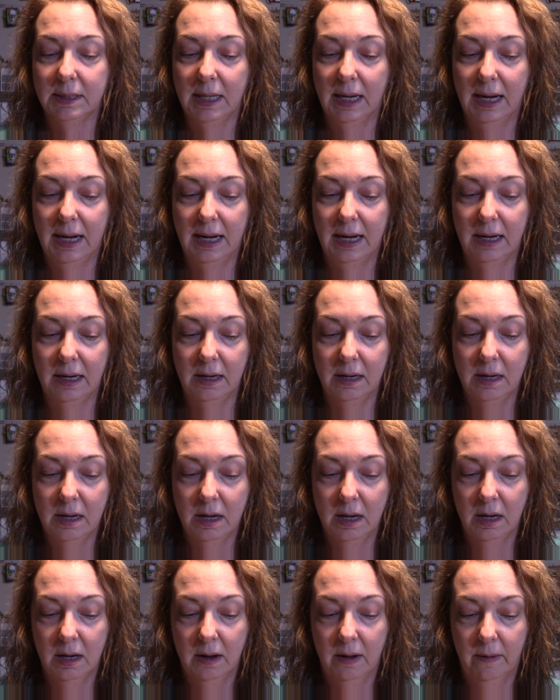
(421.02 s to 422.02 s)
they
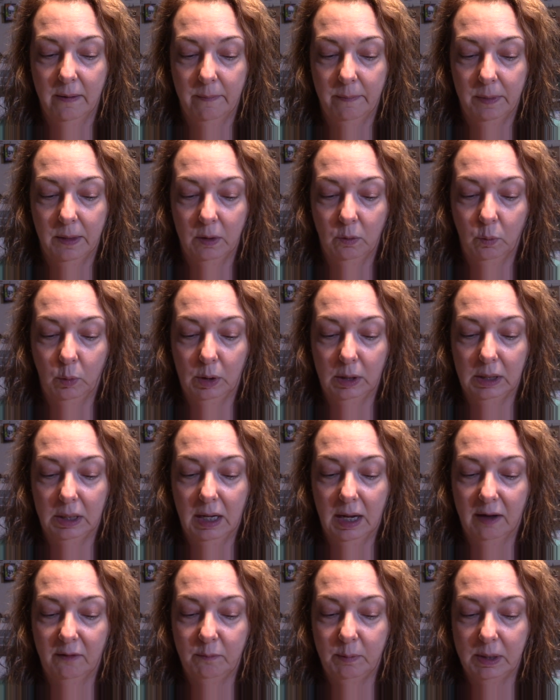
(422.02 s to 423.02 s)
really
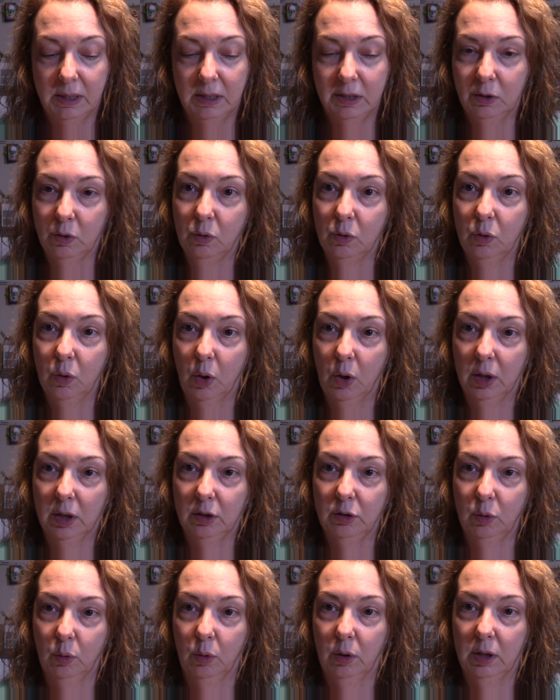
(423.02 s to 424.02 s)
have been
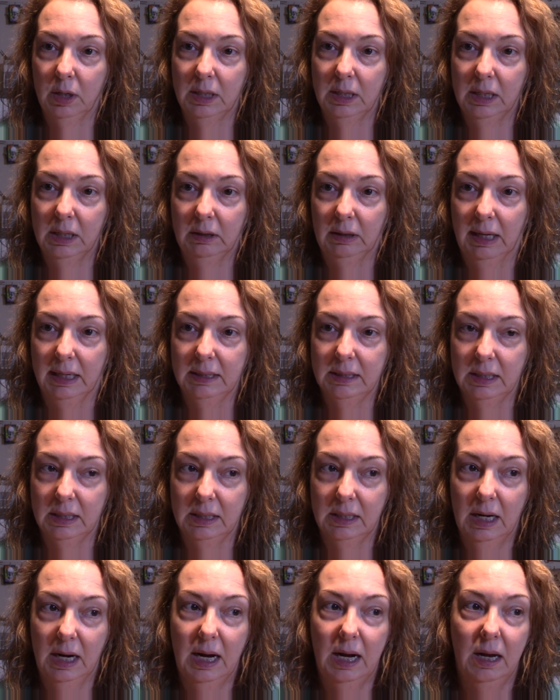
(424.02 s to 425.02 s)
ignored and
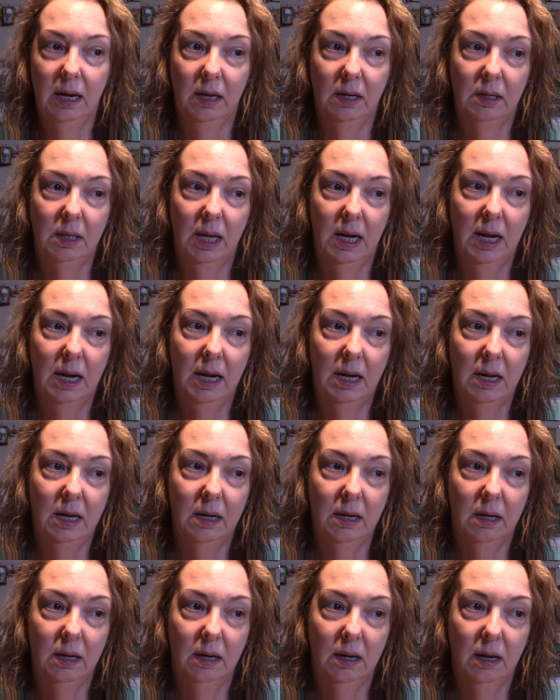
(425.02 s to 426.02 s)
neglected, and
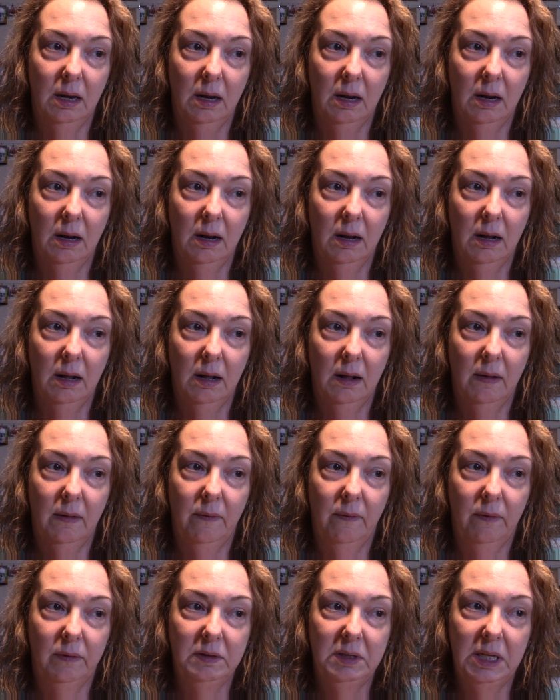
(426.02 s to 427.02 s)
they
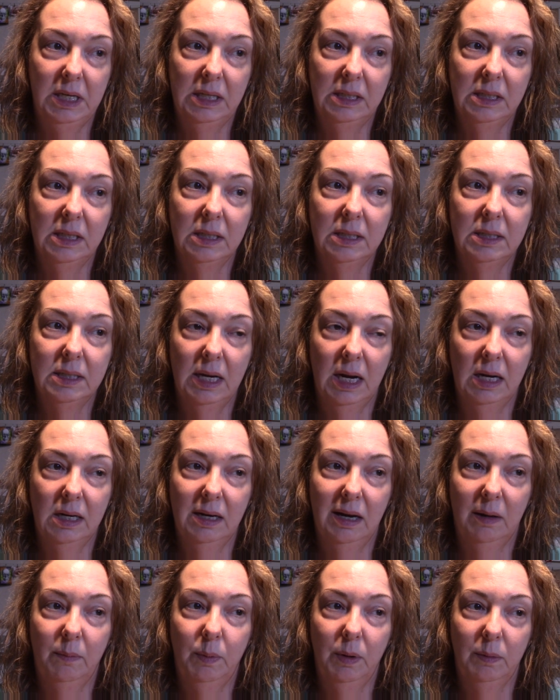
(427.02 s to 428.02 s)
need to stand
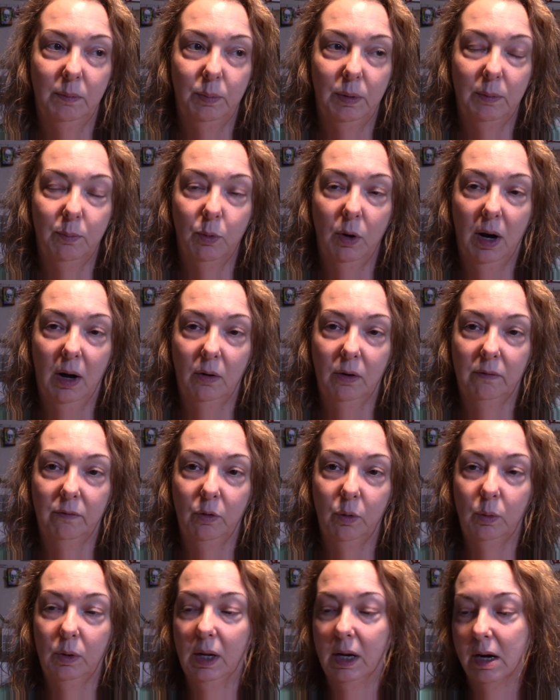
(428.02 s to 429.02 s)
up and be proud of
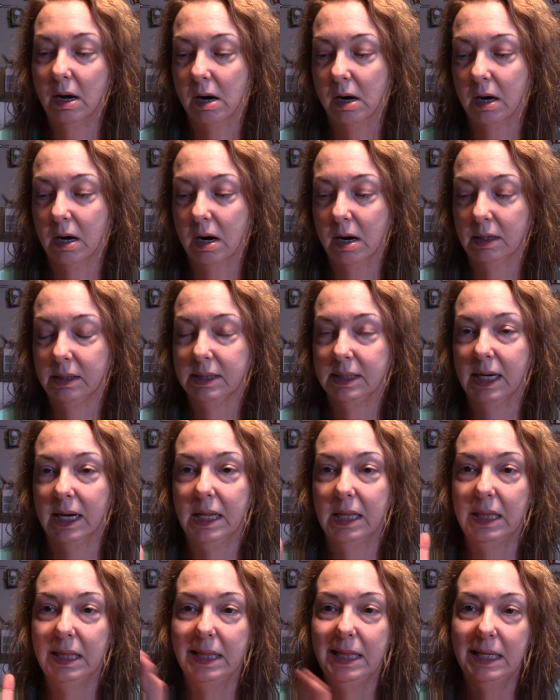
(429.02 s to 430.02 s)
who they are and
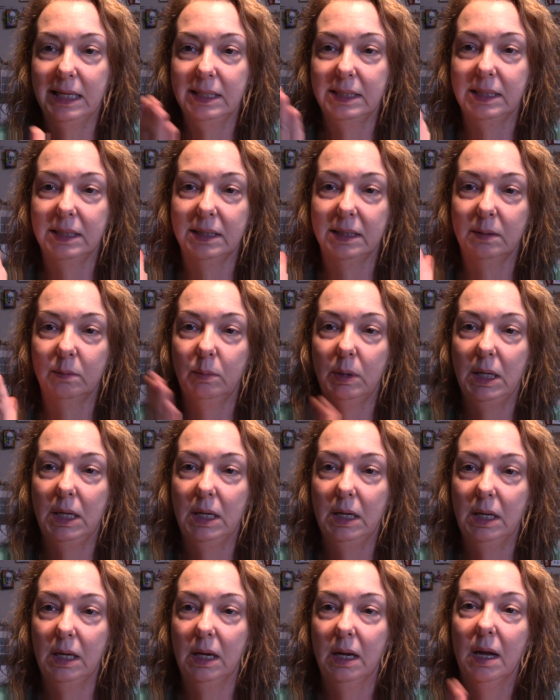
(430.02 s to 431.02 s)
say, this is
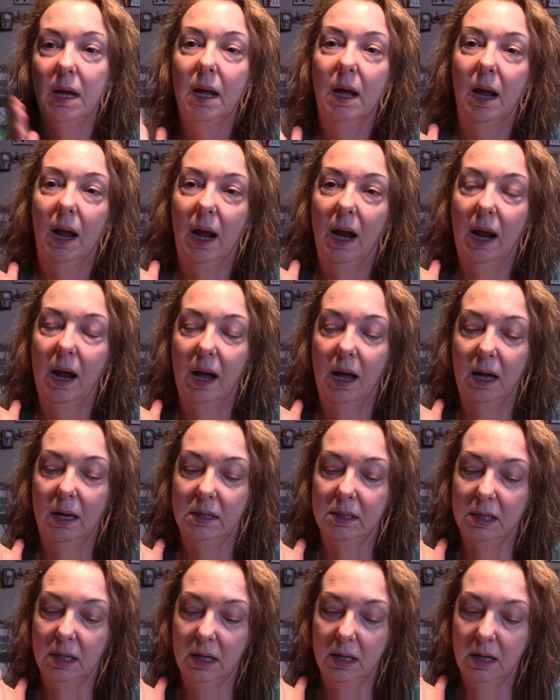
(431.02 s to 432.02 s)
me
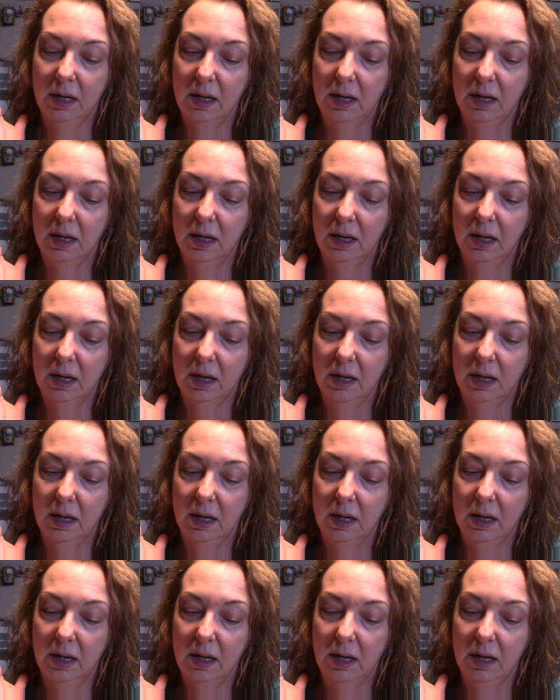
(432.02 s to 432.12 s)
and